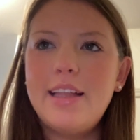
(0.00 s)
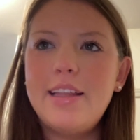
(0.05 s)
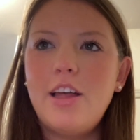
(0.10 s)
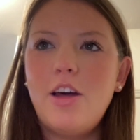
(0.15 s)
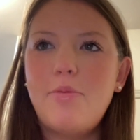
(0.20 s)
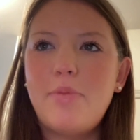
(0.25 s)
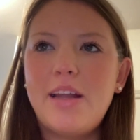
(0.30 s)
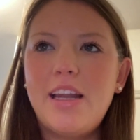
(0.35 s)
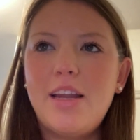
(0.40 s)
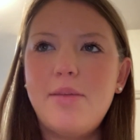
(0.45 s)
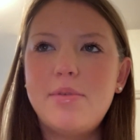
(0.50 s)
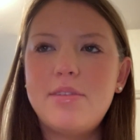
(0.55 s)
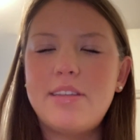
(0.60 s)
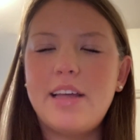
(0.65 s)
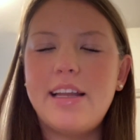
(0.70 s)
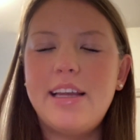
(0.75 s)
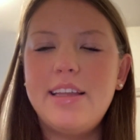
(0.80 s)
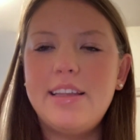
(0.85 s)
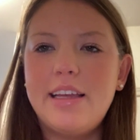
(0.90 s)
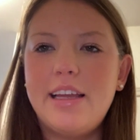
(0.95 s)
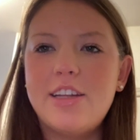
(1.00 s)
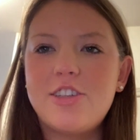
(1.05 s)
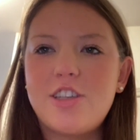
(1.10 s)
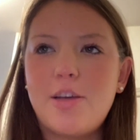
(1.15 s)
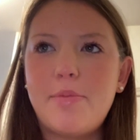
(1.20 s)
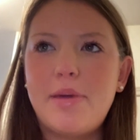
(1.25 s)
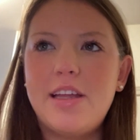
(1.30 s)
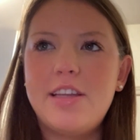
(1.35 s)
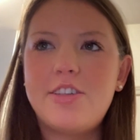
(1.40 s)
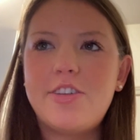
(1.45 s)
Hello, my name is Laney Leach. I'm
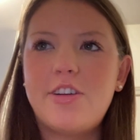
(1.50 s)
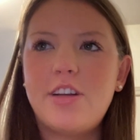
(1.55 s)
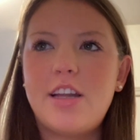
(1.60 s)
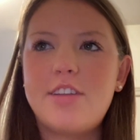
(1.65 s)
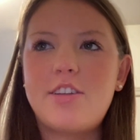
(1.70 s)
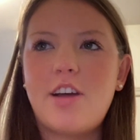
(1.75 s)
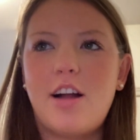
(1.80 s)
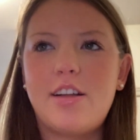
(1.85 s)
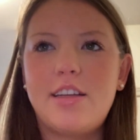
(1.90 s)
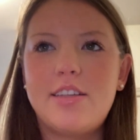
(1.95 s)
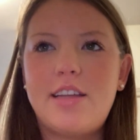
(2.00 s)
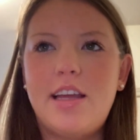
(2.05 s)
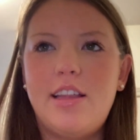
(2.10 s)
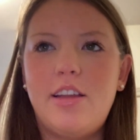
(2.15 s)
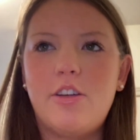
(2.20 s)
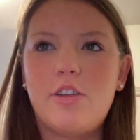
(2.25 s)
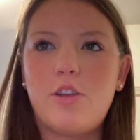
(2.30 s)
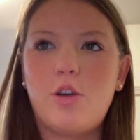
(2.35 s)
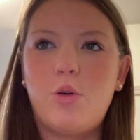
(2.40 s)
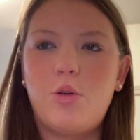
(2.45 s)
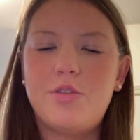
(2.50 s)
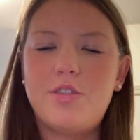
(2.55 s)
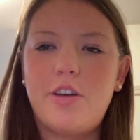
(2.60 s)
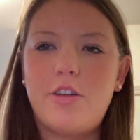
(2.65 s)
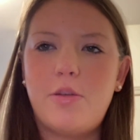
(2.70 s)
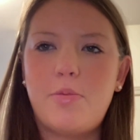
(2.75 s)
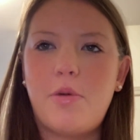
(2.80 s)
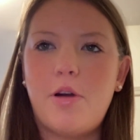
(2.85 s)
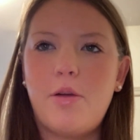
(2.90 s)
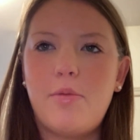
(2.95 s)
an intern at Tanya in the wholesale
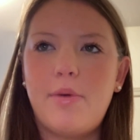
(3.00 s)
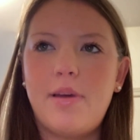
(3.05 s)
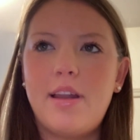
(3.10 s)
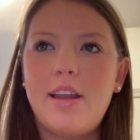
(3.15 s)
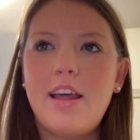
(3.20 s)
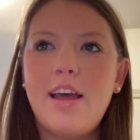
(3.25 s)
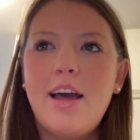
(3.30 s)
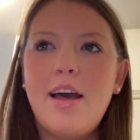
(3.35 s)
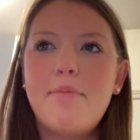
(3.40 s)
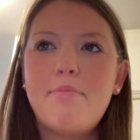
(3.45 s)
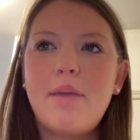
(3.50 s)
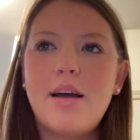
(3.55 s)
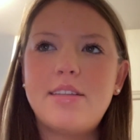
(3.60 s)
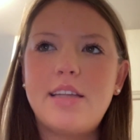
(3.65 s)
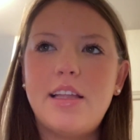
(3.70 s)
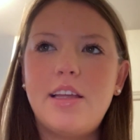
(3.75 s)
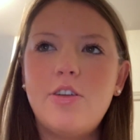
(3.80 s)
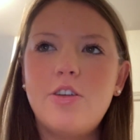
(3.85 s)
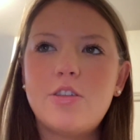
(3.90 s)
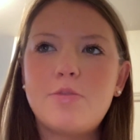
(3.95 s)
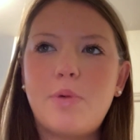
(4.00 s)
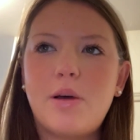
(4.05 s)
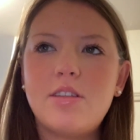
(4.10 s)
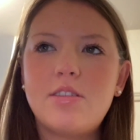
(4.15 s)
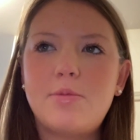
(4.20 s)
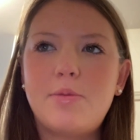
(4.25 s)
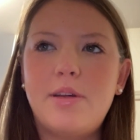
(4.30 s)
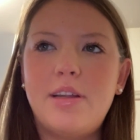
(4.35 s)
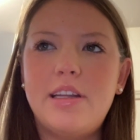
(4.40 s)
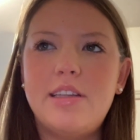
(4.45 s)
department. My daily
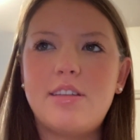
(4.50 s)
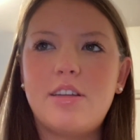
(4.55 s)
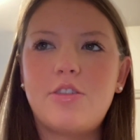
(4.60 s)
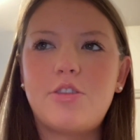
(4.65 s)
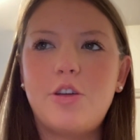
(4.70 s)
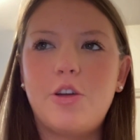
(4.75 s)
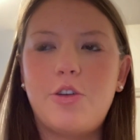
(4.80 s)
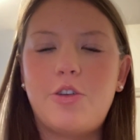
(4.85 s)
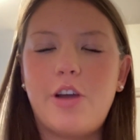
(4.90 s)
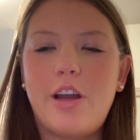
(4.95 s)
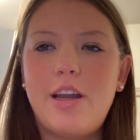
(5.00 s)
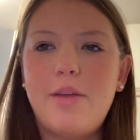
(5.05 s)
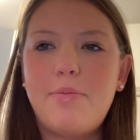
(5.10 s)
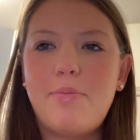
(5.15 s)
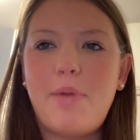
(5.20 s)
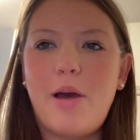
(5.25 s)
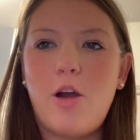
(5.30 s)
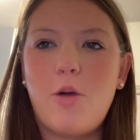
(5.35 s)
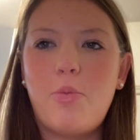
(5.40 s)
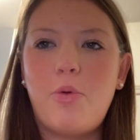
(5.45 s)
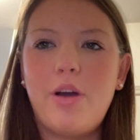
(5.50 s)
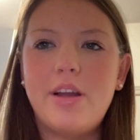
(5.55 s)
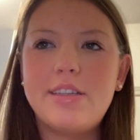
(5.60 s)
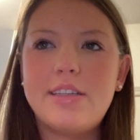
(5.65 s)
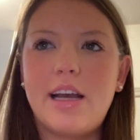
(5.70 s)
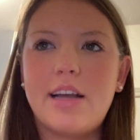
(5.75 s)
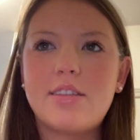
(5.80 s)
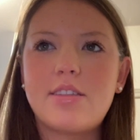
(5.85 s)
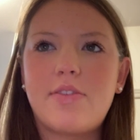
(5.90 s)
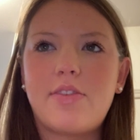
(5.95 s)
responsibilities include creating PowerPoint
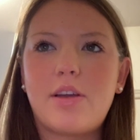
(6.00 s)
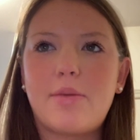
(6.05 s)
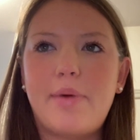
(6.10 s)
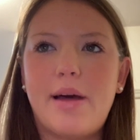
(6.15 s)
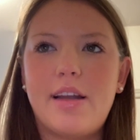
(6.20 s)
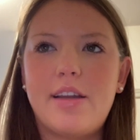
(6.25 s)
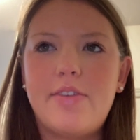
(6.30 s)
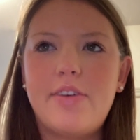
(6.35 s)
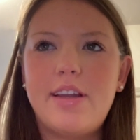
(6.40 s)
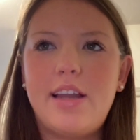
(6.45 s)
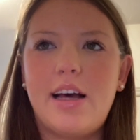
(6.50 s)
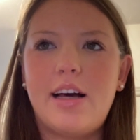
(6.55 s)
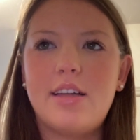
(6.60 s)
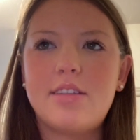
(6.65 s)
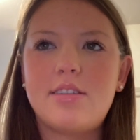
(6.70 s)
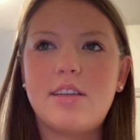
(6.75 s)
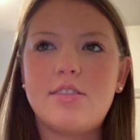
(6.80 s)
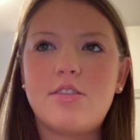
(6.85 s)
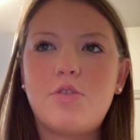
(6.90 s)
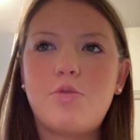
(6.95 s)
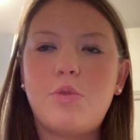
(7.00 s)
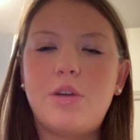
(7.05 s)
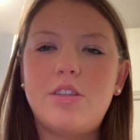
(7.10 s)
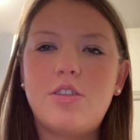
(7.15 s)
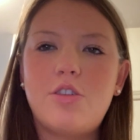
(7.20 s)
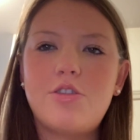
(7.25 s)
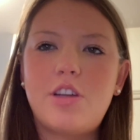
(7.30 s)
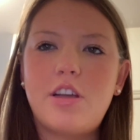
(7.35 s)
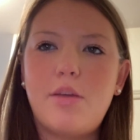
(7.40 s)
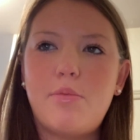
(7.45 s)
decks of competitive analysis,
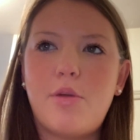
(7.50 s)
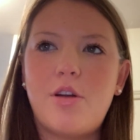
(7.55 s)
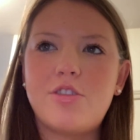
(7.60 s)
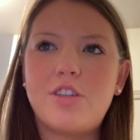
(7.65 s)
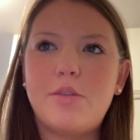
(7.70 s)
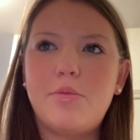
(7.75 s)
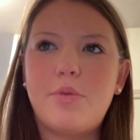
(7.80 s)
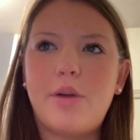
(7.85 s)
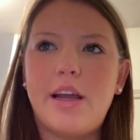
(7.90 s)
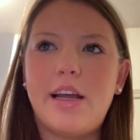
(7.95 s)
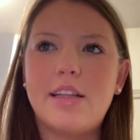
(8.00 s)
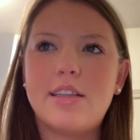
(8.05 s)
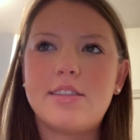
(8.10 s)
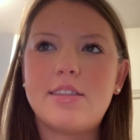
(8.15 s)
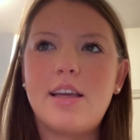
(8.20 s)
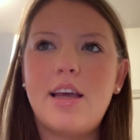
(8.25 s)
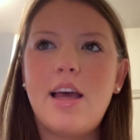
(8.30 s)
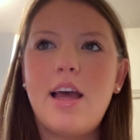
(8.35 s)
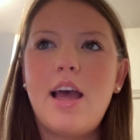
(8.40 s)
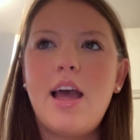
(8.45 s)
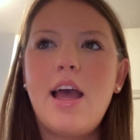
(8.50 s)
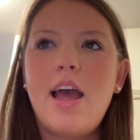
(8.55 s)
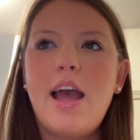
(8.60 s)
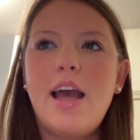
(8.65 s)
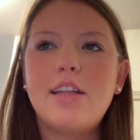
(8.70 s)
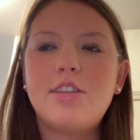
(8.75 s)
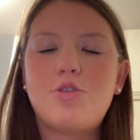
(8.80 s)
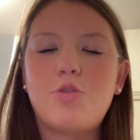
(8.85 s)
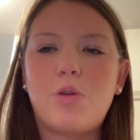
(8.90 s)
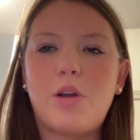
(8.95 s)
researching emerging brands,
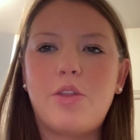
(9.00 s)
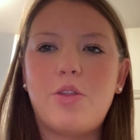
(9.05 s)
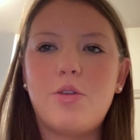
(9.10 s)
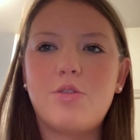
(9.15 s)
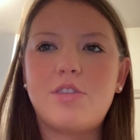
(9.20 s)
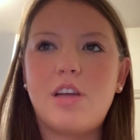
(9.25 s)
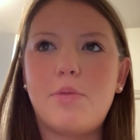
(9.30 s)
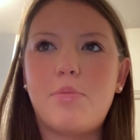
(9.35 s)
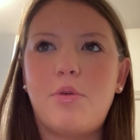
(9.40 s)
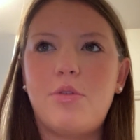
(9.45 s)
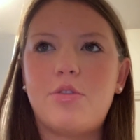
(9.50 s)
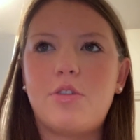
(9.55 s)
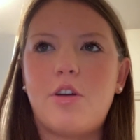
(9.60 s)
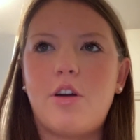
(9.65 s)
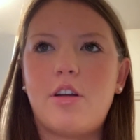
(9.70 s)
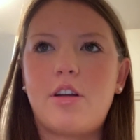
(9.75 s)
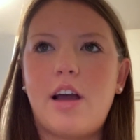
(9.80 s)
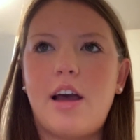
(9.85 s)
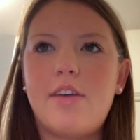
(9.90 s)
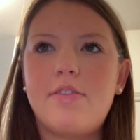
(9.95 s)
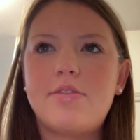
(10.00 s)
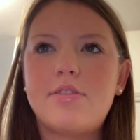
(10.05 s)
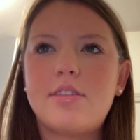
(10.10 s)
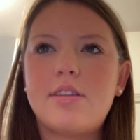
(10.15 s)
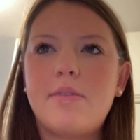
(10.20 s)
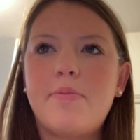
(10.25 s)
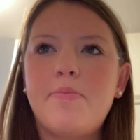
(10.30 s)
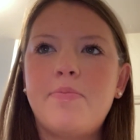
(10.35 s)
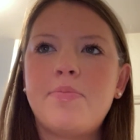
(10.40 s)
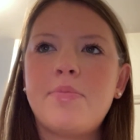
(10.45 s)
and sorting through samples and archives.
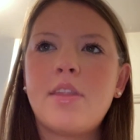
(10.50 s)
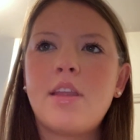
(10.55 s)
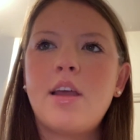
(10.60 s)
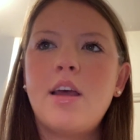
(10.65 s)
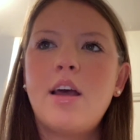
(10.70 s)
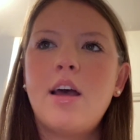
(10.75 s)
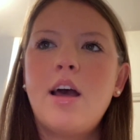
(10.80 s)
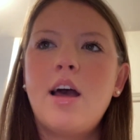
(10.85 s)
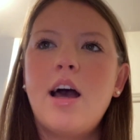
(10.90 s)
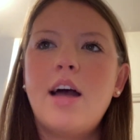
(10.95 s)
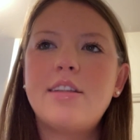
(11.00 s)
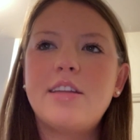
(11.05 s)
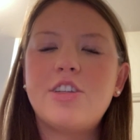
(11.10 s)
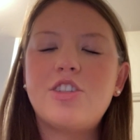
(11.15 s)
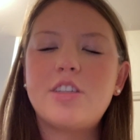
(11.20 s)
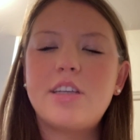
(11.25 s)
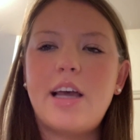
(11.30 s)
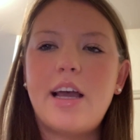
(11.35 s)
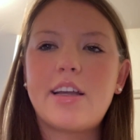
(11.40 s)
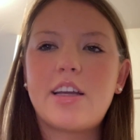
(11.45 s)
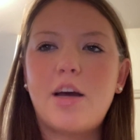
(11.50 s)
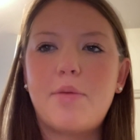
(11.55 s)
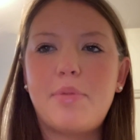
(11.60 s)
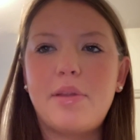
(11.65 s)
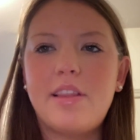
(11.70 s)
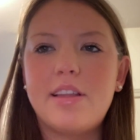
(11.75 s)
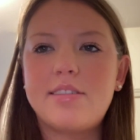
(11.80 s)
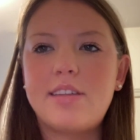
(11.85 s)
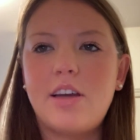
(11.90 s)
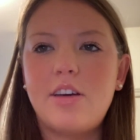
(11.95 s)
Additionally, I accompany
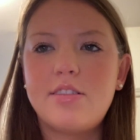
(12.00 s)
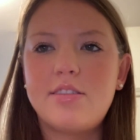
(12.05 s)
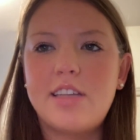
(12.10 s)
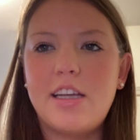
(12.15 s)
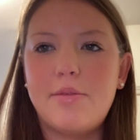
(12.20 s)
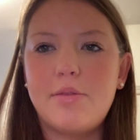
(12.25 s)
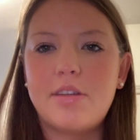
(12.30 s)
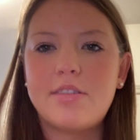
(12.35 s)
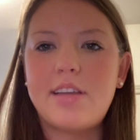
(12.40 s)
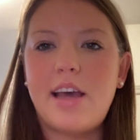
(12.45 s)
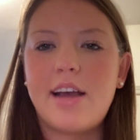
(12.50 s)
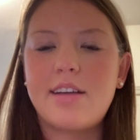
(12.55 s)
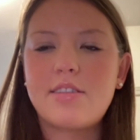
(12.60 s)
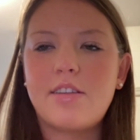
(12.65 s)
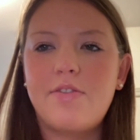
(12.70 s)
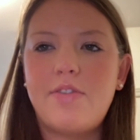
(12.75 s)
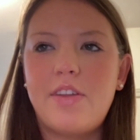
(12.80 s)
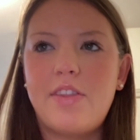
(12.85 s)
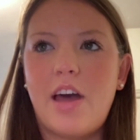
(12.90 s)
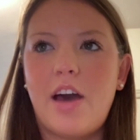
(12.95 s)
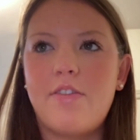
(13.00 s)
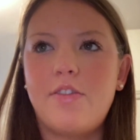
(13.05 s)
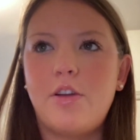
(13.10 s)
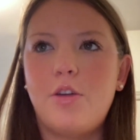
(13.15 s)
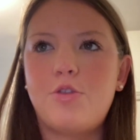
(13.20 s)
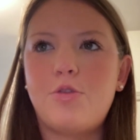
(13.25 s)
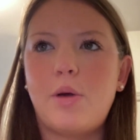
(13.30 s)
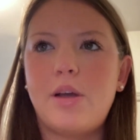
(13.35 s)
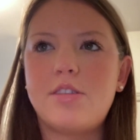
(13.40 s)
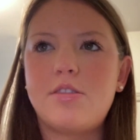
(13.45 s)
the sales team to Saks on 5th Avenue
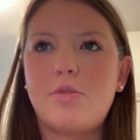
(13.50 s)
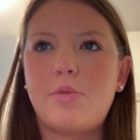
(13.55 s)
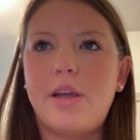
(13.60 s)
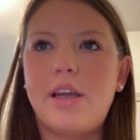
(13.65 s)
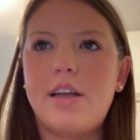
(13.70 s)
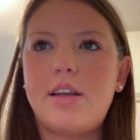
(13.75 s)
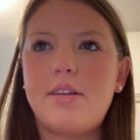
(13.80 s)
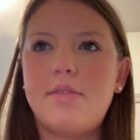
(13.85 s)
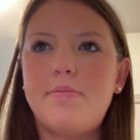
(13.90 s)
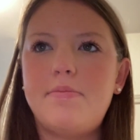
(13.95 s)
twice a week.